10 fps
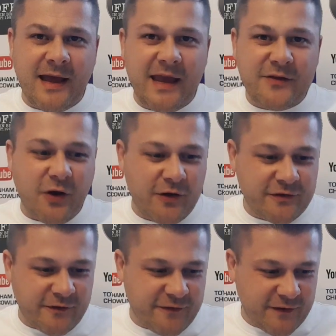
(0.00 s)
He turns
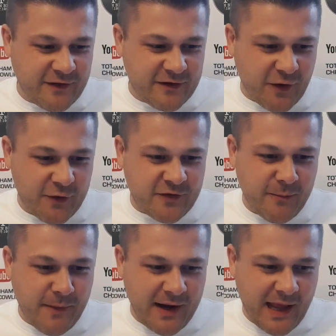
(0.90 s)
52, so
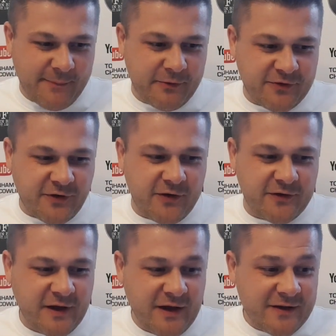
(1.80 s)
many happy
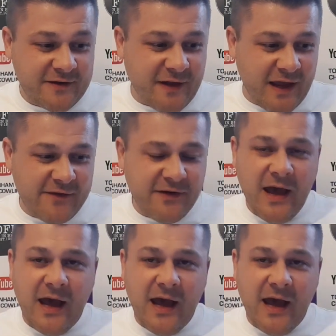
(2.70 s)
returns, Steve.